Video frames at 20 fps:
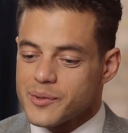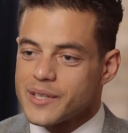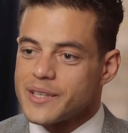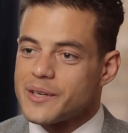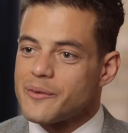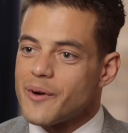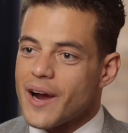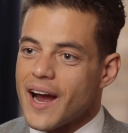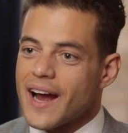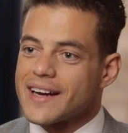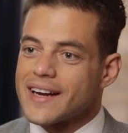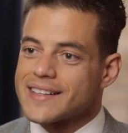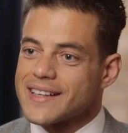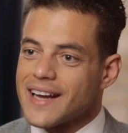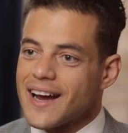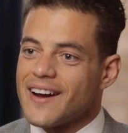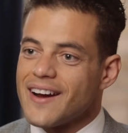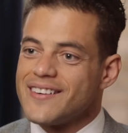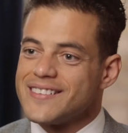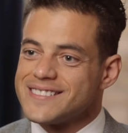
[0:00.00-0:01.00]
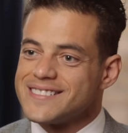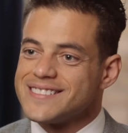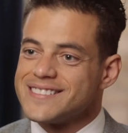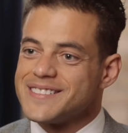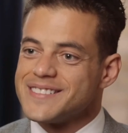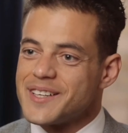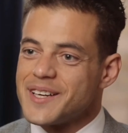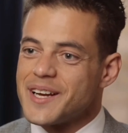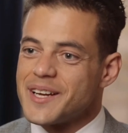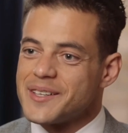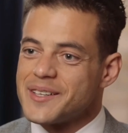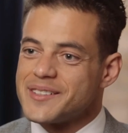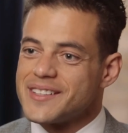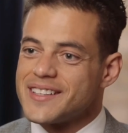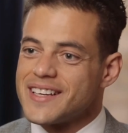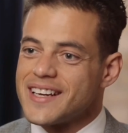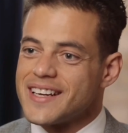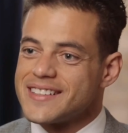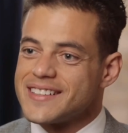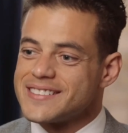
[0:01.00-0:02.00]
I have a commitment and a duty to the
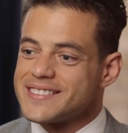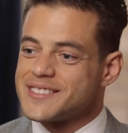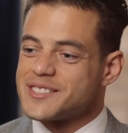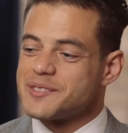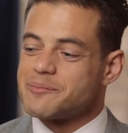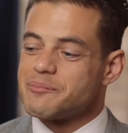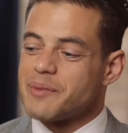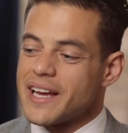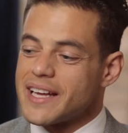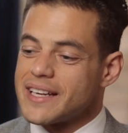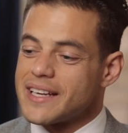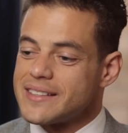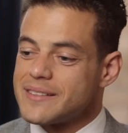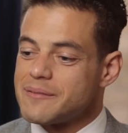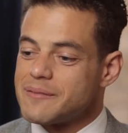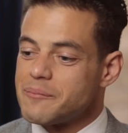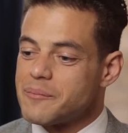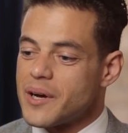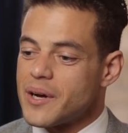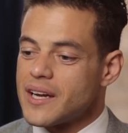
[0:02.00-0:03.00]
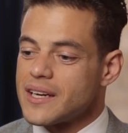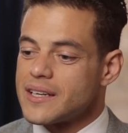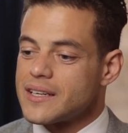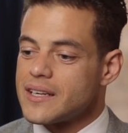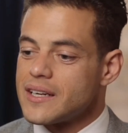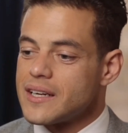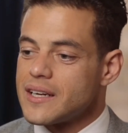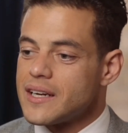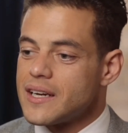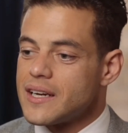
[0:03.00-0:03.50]
characters I play on stage